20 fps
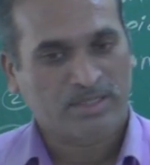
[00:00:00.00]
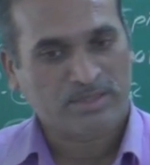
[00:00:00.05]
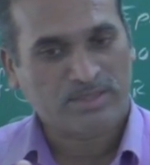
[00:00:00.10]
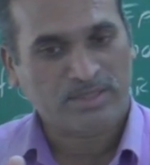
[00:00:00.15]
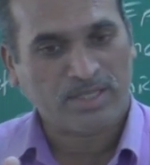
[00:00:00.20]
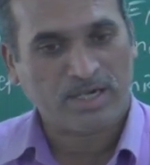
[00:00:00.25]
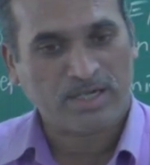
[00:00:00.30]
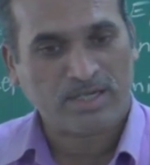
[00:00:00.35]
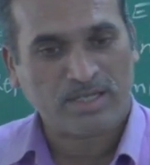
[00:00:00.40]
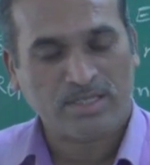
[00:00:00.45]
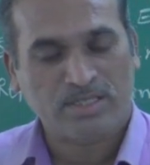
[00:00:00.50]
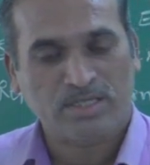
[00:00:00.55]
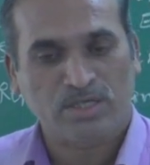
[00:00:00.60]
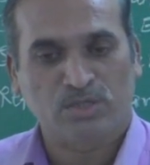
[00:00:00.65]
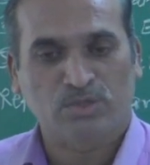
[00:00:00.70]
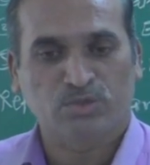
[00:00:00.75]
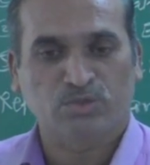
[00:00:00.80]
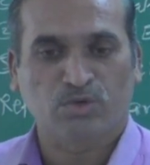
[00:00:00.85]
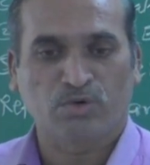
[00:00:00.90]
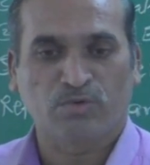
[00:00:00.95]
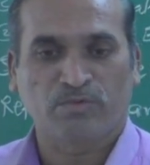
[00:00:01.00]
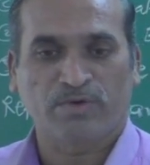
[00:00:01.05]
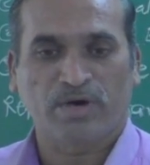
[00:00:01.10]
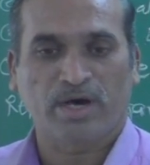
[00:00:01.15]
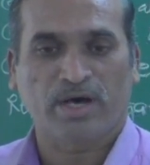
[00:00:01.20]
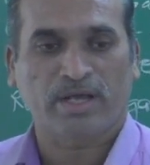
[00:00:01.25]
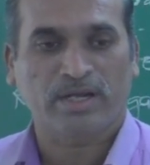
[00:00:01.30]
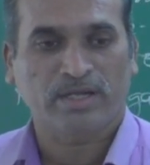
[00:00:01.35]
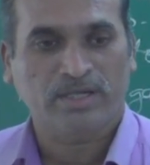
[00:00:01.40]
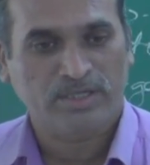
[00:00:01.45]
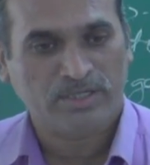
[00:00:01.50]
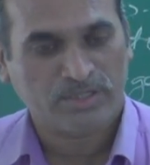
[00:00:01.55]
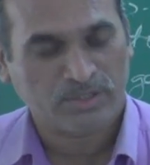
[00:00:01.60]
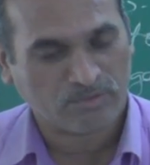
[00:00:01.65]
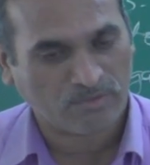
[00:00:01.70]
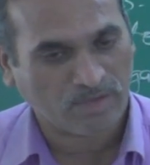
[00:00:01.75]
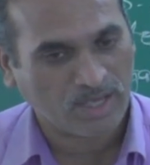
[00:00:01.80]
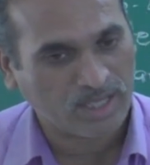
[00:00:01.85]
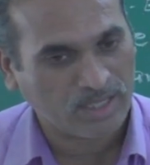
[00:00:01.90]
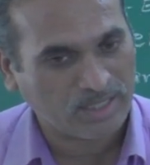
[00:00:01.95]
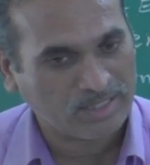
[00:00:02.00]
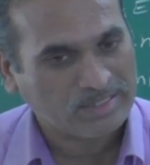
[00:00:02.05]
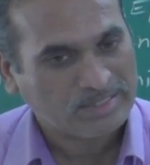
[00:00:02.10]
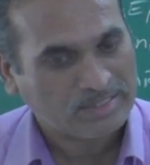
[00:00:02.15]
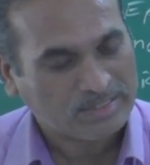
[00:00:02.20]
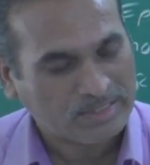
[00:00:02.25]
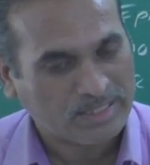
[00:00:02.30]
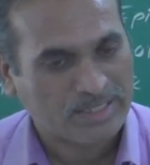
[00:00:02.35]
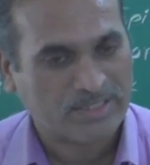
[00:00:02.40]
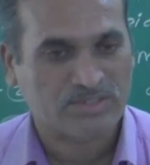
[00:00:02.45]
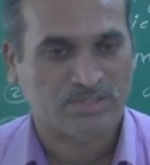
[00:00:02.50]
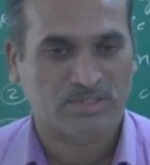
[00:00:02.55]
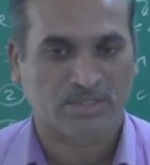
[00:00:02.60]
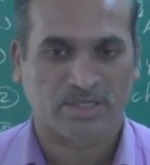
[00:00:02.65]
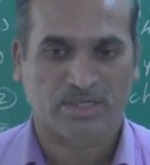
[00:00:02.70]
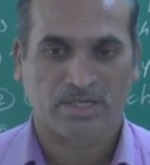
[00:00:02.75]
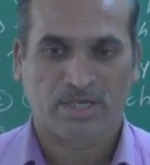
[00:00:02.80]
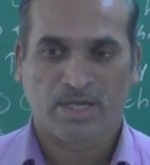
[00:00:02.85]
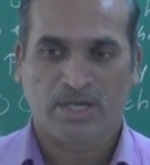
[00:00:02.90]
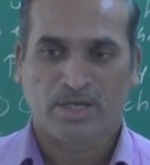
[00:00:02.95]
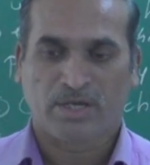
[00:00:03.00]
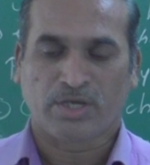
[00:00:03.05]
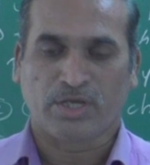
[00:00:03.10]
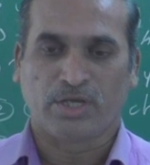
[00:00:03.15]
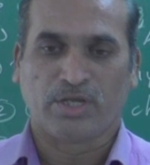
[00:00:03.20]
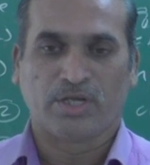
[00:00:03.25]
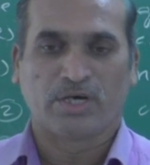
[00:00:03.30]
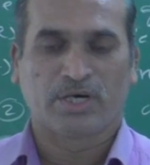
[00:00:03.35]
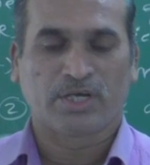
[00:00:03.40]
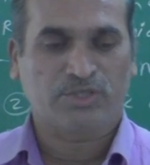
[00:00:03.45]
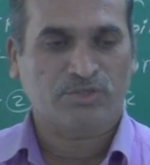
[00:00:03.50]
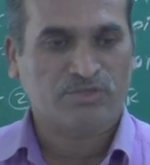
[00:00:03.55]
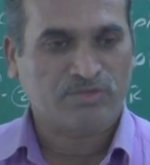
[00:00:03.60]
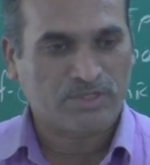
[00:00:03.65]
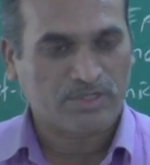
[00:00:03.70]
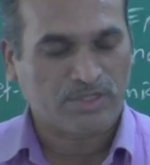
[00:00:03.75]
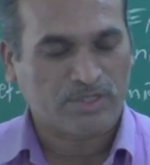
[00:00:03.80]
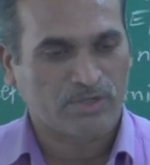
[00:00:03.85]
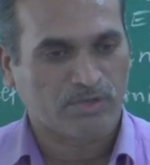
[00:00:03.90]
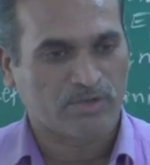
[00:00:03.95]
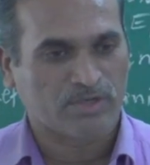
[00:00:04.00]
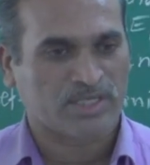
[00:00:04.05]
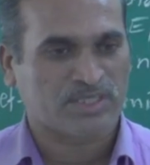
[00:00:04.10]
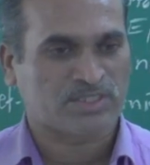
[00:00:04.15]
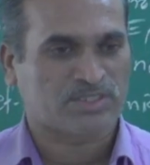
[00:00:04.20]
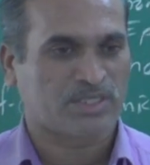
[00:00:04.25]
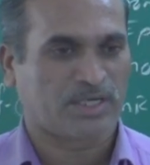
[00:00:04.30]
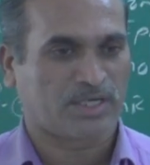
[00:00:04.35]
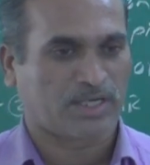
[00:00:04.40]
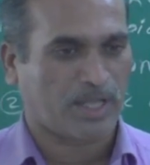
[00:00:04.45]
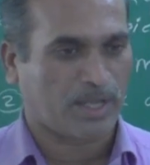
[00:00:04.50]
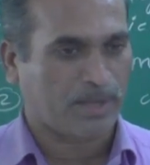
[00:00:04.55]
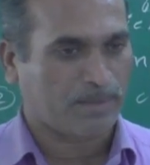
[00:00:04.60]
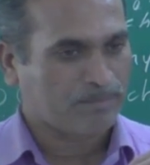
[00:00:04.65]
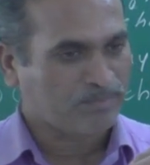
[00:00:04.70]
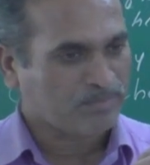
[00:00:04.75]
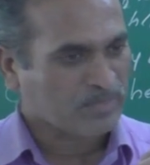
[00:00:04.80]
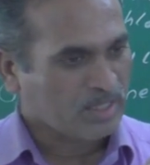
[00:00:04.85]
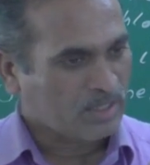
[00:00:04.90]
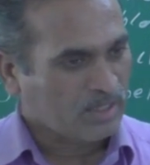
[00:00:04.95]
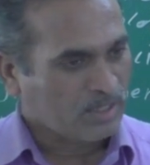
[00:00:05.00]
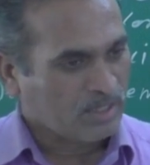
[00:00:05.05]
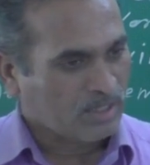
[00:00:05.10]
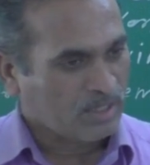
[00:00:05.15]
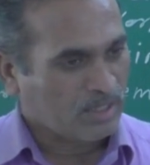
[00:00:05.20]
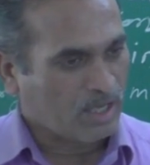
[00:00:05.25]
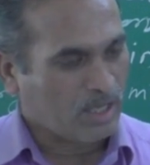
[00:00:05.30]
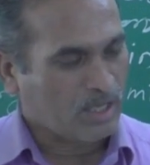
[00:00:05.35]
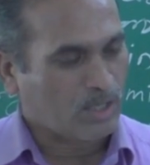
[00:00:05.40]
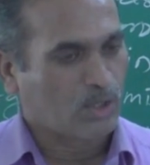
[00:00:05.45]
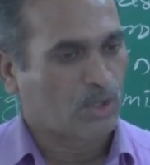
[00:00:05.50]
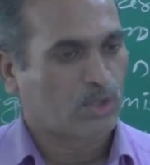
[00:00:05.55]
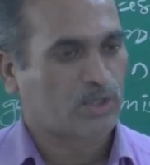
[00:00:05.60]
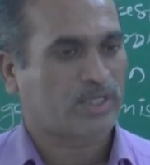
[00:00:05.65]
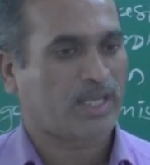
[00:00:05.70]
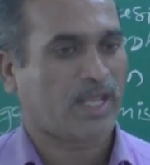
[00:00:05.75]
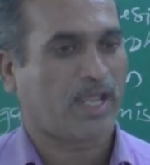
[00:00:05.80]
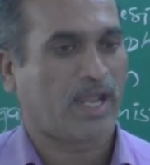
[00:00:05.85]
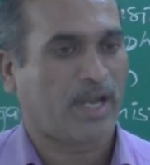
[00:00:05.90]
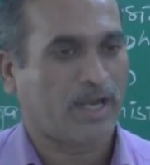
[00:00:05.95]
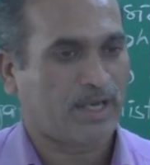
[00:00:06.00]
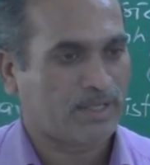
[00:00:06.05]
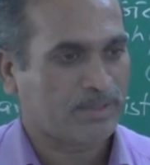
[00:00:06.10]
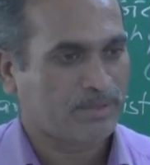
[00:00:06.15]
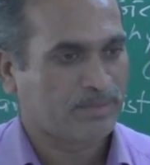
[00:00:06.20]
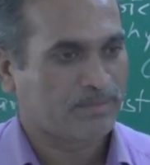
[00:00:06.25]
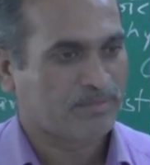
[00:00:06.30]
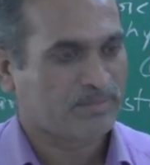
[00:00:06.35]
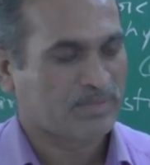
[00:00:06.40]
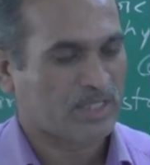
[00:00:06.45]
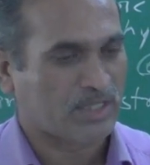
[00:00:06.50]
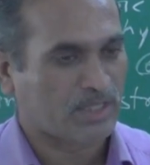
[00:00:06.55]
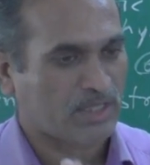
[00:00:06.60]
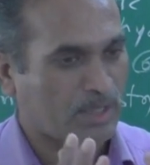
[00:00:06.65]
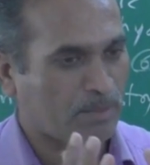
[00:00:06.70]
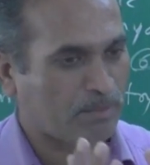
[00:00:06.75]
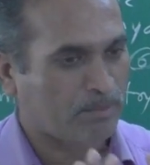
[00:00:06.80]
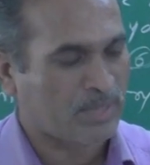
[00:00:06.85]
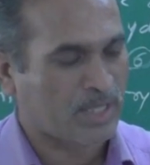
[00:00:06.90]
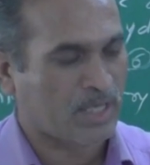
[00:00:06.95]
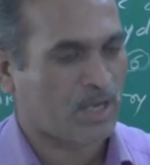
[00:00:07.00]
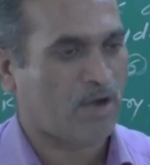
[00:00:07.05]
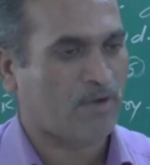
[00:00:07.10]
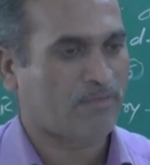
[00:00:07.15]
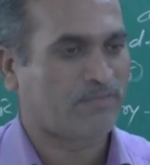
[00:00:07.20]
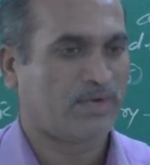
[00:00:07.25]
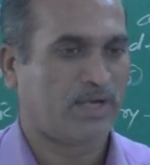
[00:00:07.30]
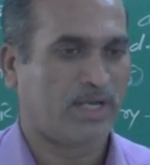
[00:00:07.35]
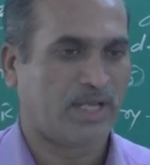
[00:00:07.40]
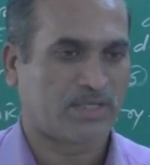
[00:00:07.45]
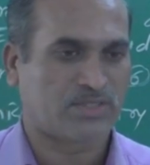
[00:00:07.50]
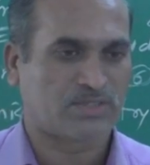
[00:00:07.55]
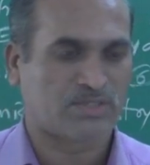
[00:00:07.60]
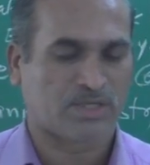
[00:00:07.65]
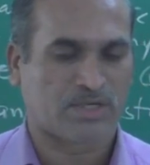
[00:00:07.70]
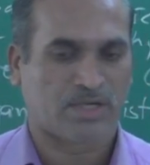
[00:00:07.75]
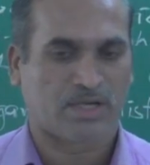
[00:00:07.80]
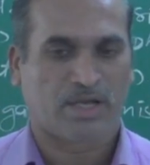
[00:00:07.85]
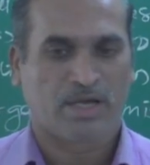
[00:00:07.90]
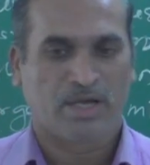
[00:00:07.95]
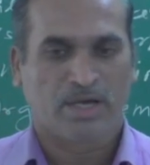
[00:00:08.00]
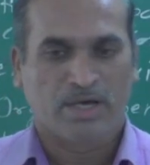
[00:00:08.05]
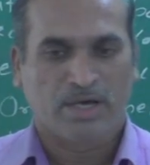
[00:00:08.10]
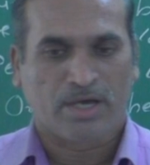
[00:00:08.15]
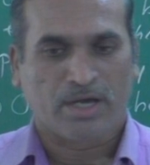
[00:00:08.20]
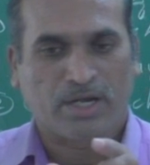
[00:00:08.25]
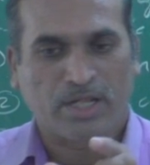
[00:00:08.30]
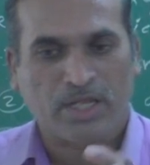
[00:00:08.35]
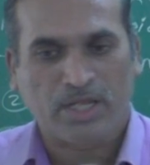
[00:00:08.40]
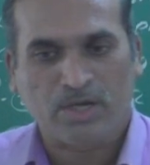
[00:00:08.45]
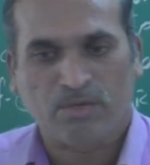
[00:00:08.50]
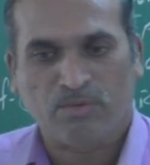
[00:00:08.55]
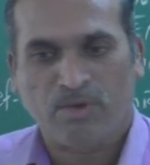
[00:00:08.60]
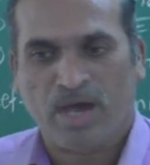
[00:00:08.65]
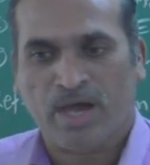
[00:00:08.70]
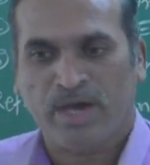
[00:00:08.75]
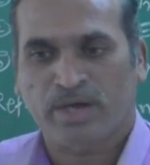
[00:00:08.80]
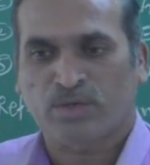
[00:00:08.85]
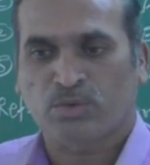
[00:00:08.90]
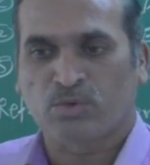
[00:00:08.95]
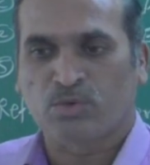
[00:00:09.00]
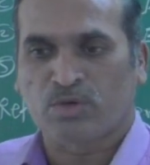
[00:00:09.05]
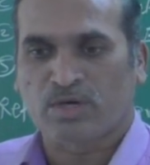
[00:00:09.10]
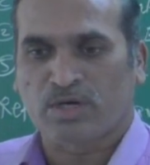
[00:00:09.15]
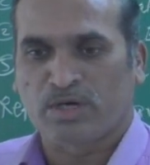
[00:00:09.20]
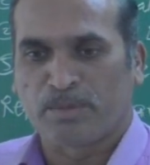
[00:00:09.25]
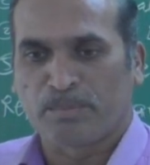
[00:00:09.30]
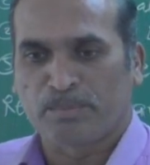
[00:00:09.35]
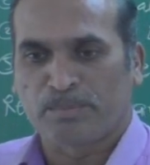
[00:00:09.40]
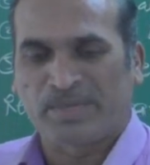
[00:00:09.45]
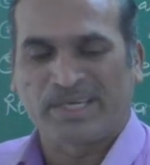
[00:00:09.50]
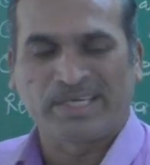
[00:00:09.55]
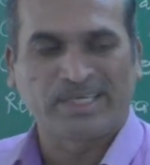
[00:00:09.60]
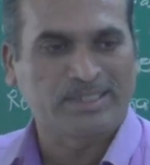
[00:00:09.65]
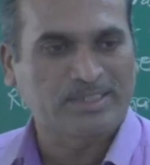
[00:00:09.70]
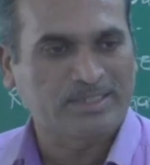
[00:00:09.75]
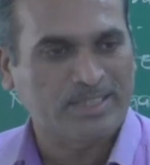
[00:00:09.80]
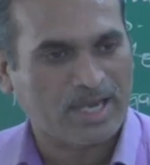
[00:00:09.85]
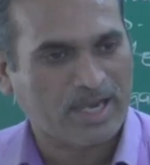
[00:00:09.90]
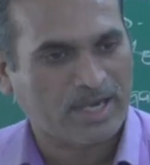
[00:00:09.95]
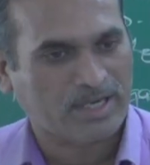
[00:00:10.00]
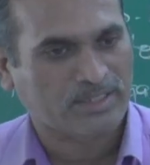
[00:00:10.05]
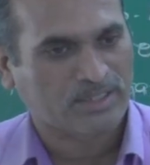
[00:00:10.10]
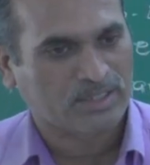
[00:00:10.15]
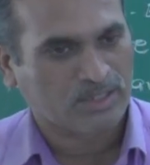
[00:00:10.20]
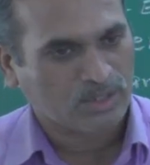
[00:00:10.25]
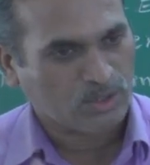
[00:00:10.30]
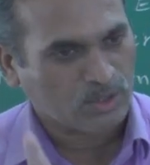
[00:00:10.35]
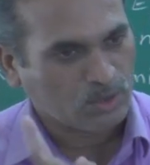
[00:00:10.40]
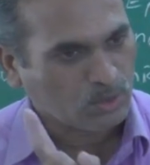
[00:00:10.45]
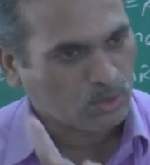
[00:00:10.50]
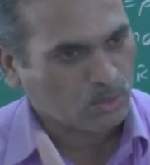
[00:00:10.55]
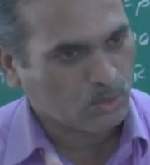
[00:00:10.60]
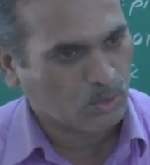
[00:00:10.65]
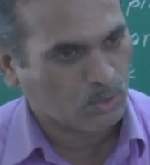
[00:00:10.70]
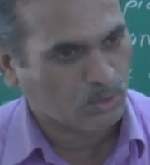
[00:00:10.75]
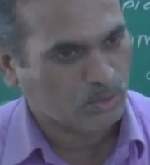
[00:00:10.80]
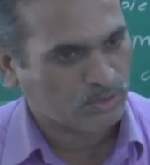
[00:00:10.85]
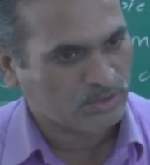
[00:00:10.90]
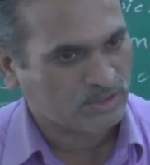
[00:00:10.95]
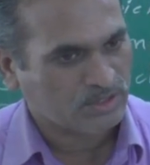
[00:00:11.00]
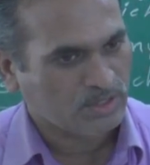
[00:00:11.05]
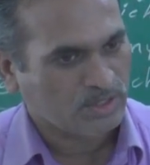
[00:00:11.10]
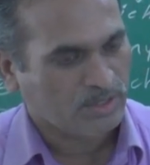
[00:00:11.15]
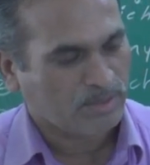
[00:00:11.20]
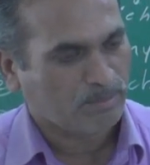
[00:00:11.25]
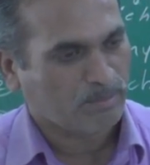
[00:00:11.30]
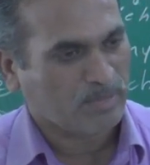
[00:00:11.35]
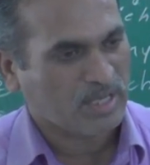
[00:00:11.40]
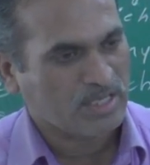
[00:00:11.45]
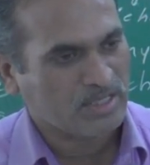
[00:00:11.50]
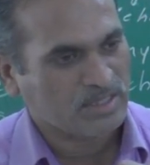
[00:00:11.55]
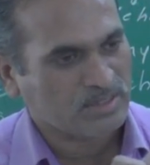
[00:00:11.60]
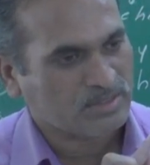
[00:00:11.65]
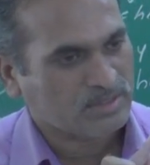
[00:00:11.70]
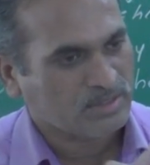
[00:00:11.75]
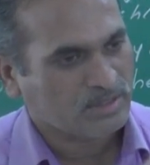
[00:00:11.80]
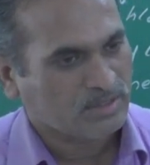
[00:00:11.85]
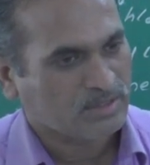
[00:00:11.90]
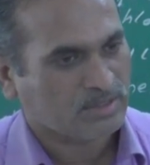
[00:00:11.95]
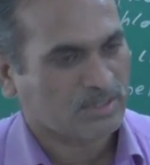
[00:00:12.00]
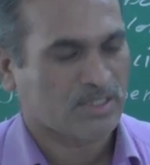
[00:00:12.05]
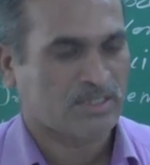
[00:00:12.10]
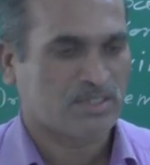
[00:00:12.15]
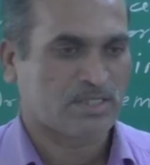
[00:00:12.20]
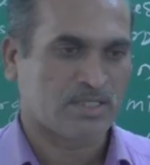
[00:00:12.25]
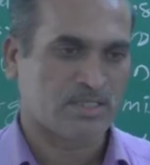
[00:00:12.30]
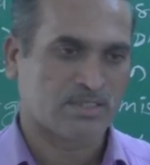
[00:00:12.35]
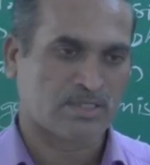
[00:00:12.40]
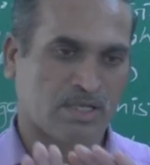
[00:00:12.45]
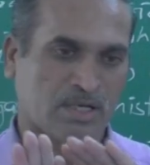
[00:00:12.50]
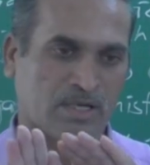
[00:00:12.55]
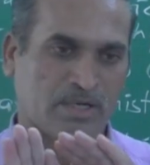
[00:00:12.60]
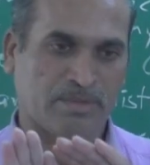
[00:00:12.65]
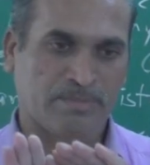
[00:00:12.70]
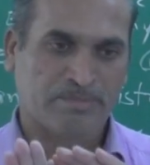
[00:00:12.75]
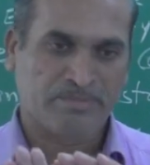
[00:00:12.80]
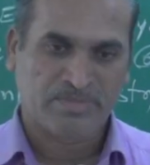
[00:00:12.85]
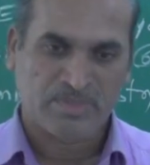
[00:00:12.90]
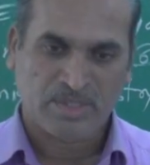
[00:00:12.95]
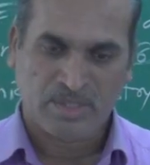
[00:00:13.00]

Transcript: that is also for 12 lectures. University allotted the number of lecture required to complete that course, means this is a